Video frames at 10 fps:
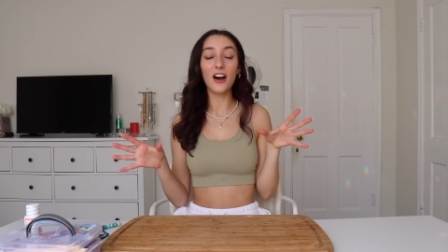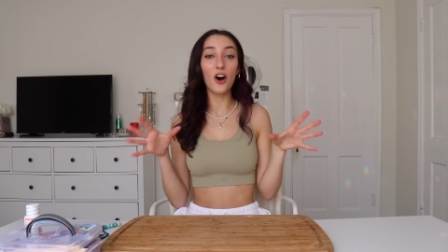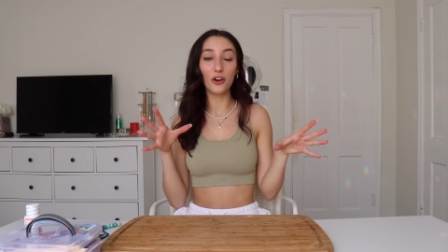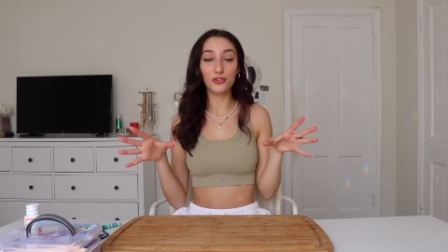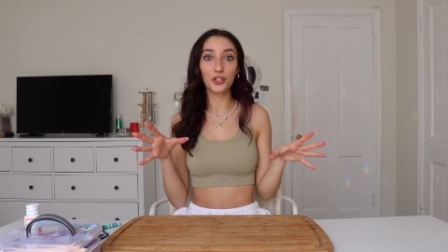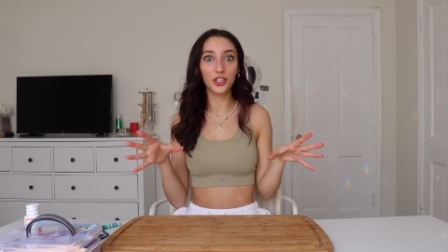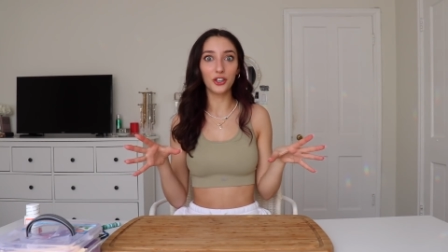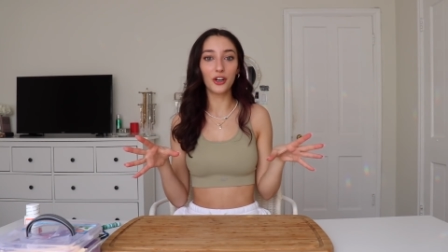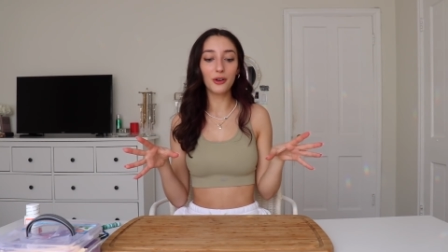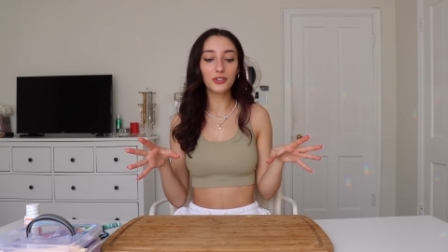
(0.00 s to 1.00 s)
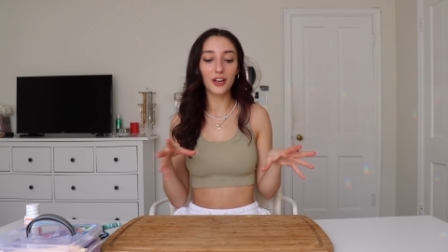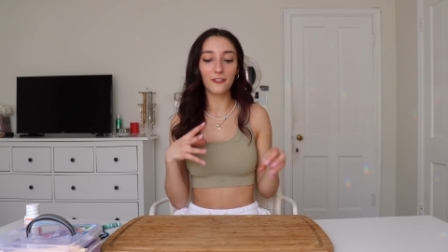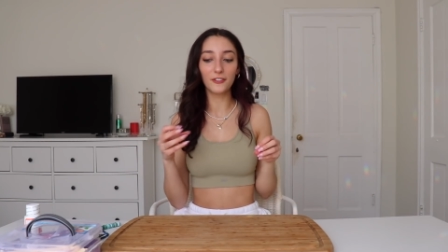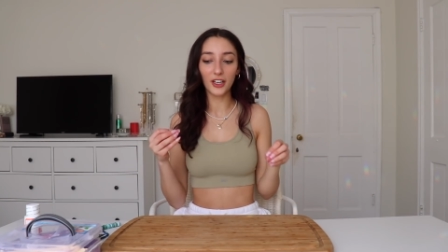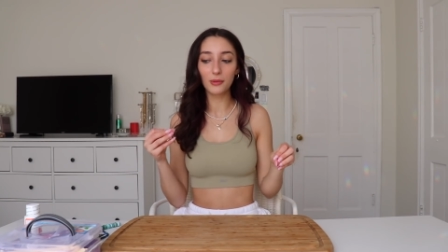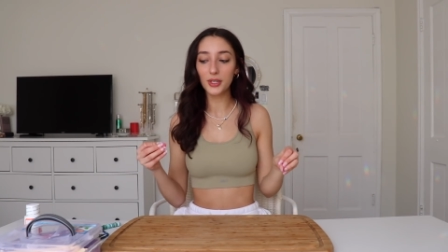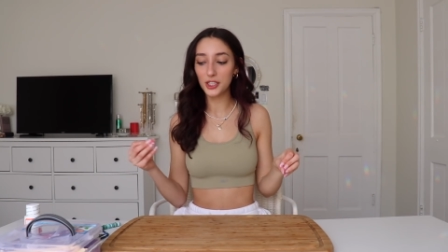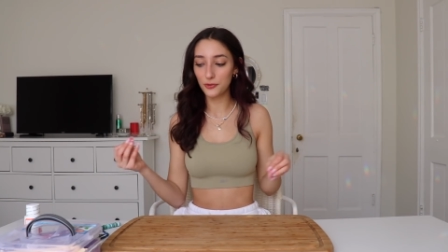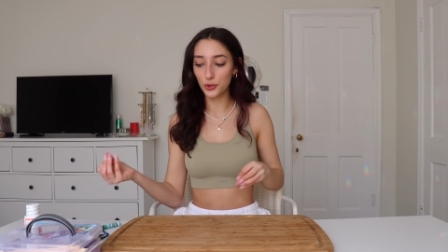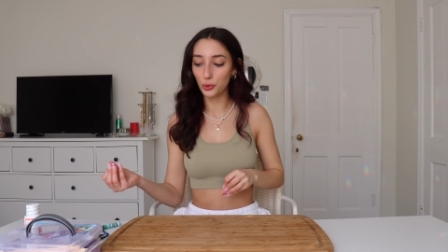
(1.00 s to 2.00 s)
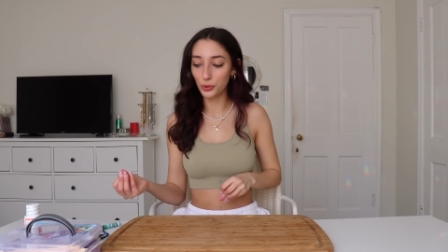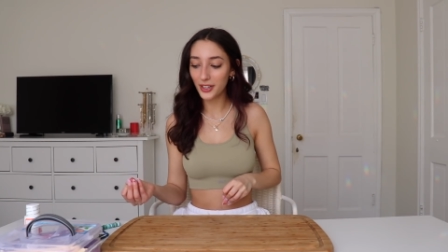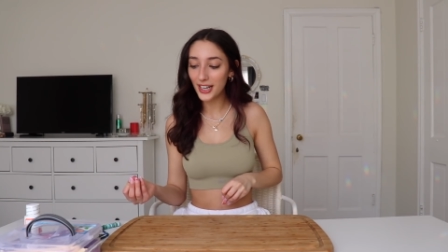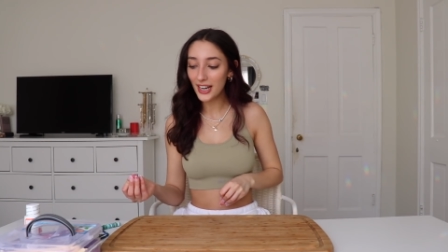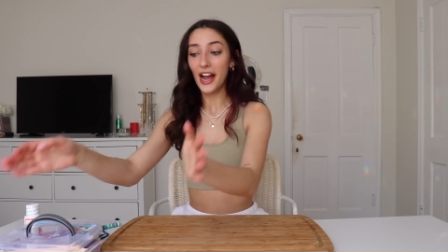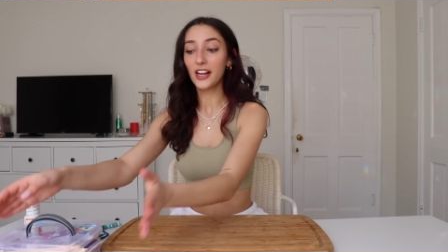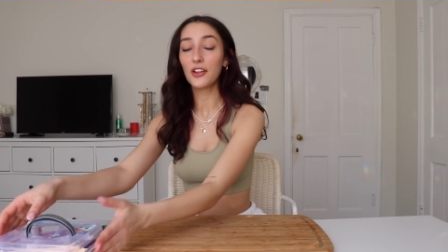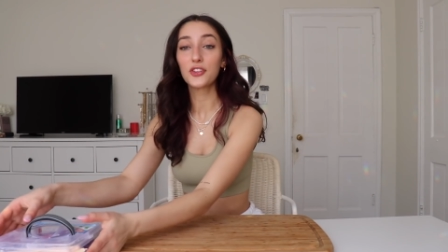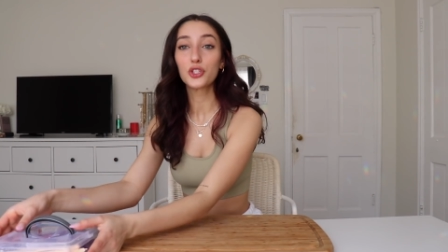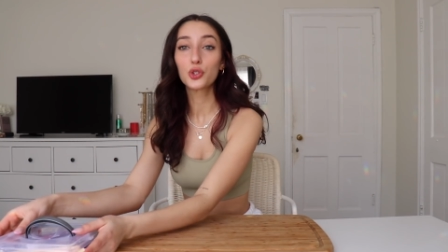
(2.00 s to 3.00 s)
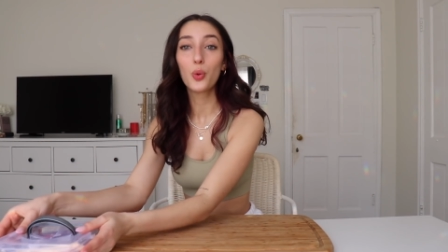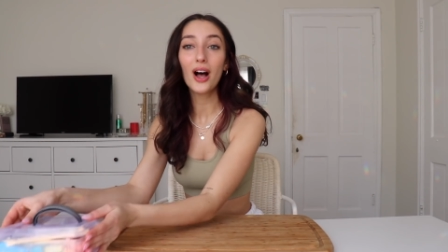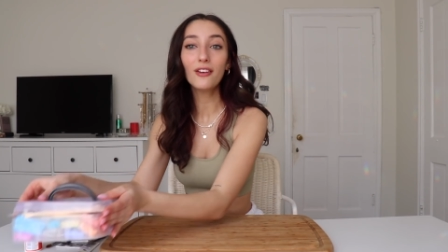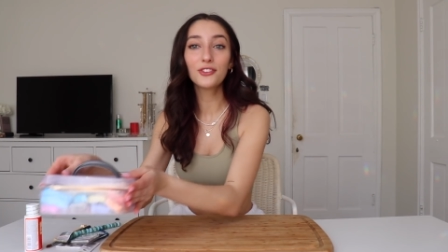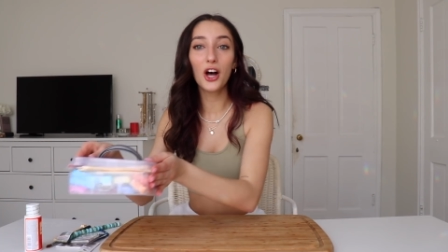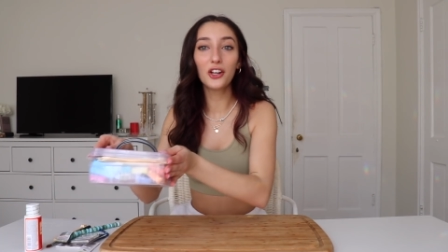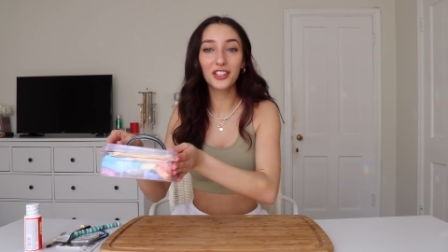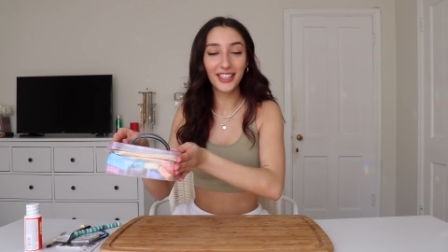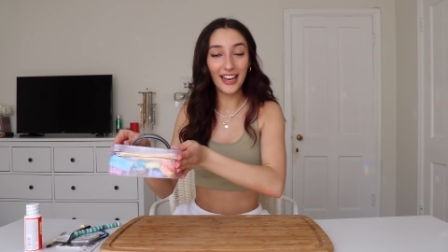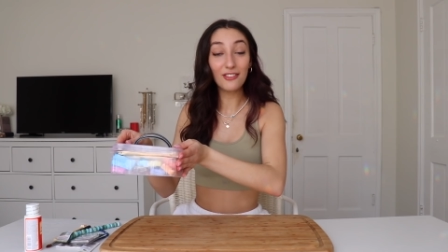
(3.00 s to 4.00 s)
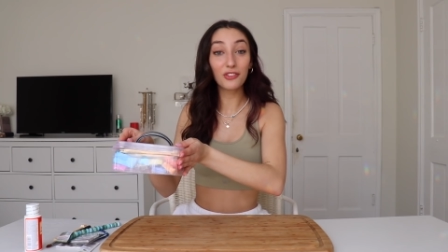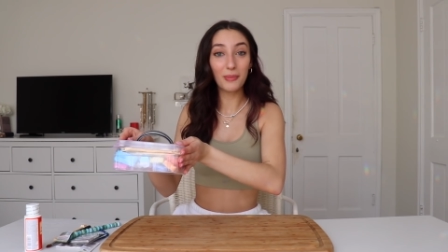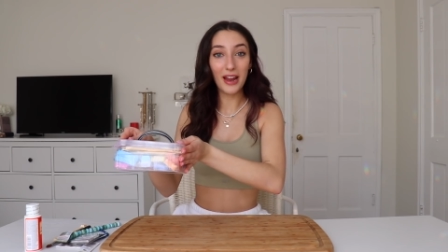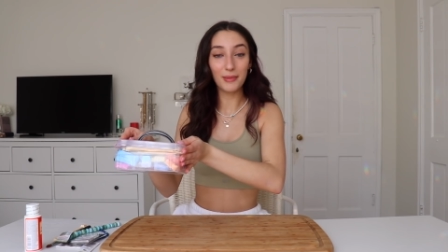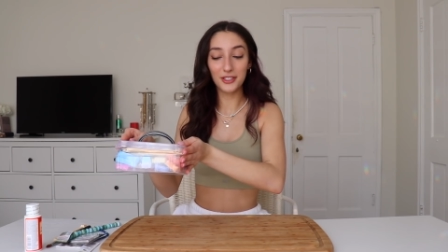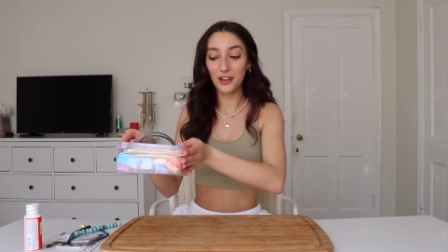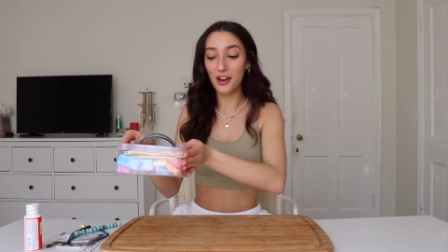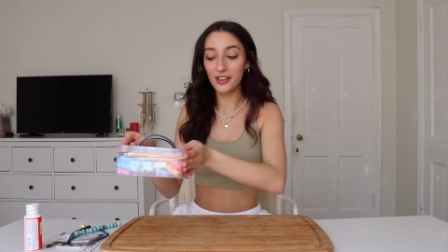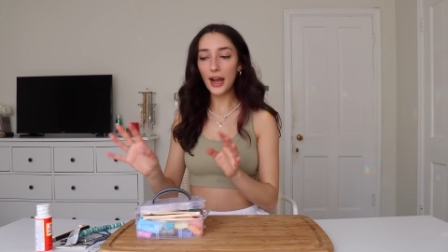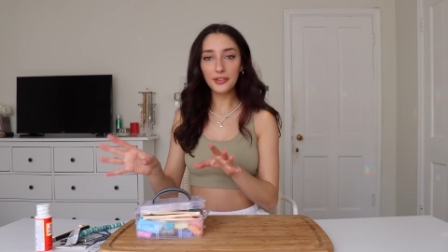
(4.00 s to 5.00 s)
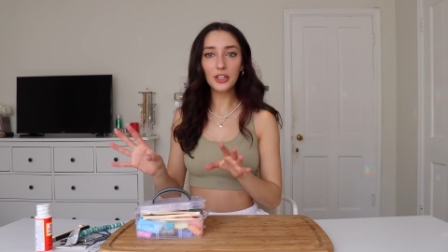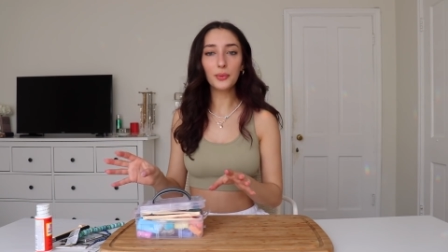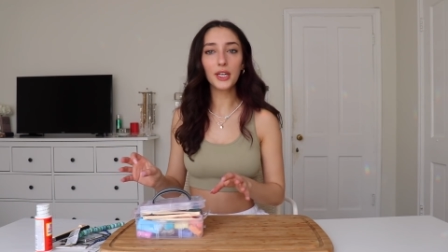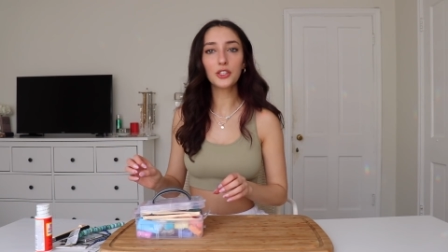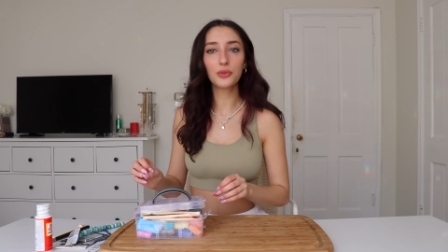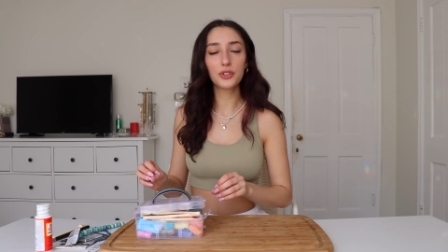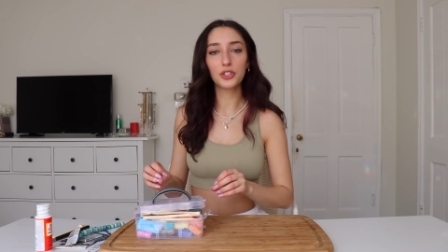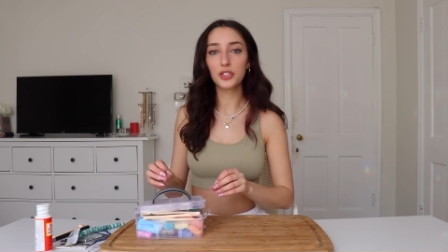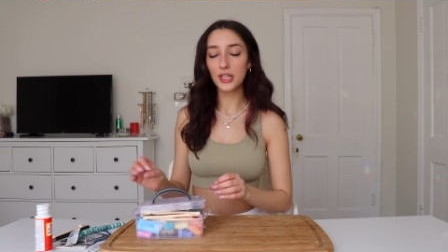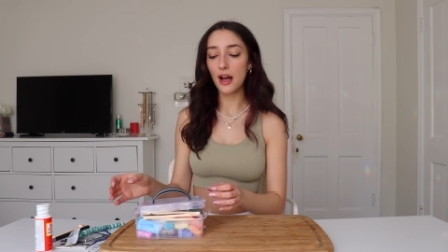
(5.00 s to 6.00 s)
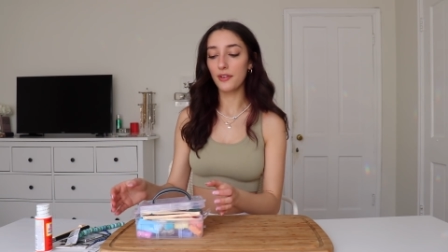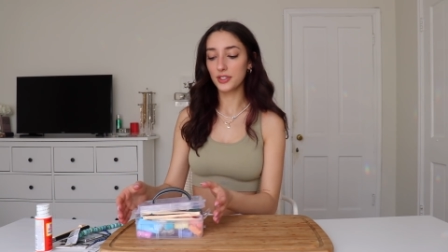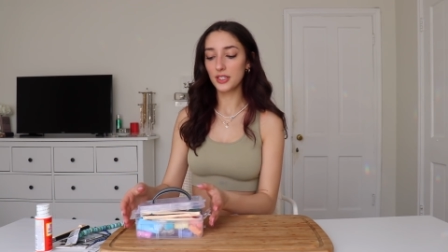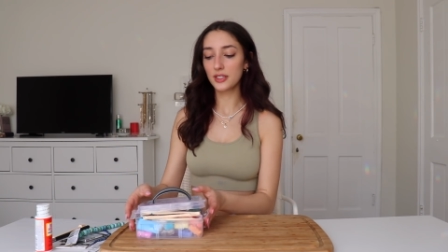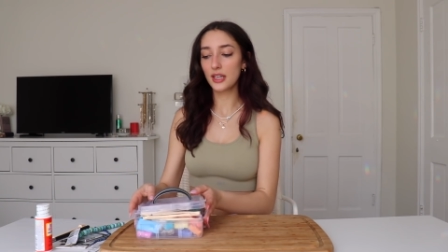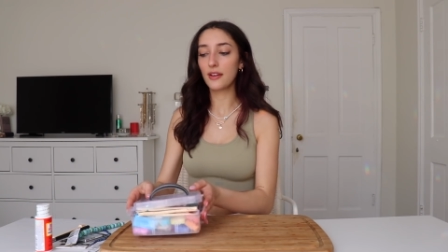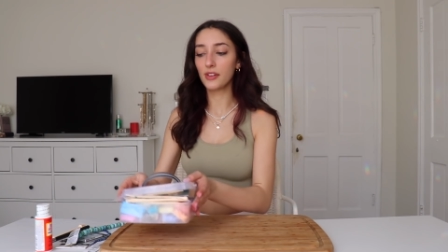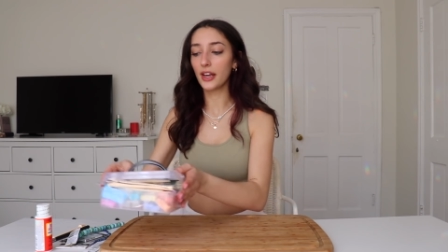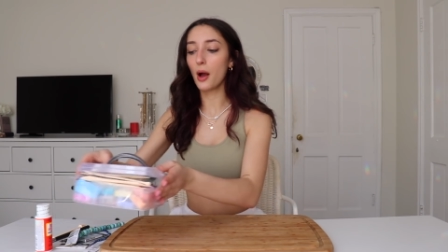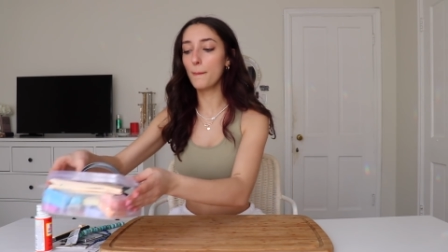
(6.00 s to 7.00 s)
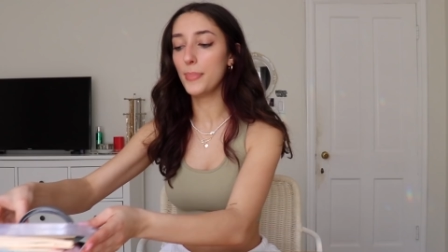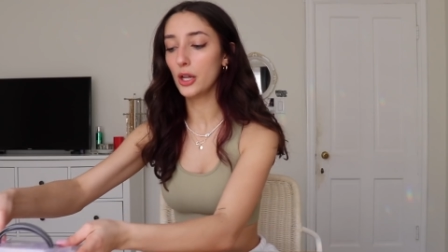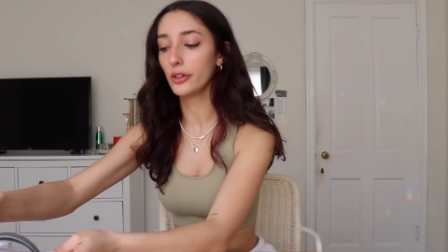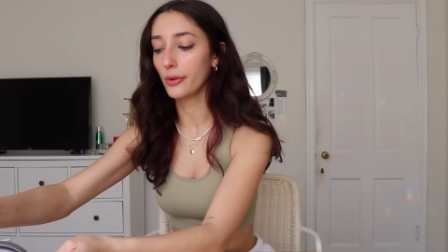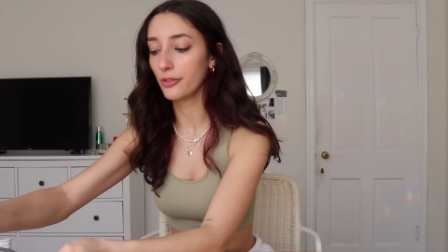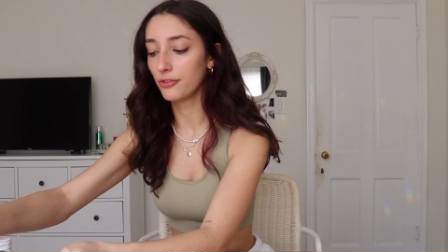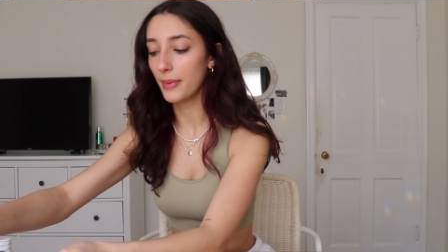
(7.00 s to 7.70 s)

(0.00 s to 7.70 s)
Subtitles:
100 euros on a freaking piece of jewelry. I got this $12 kit from Amazon. I think we can do this ourselves and save like a buttload of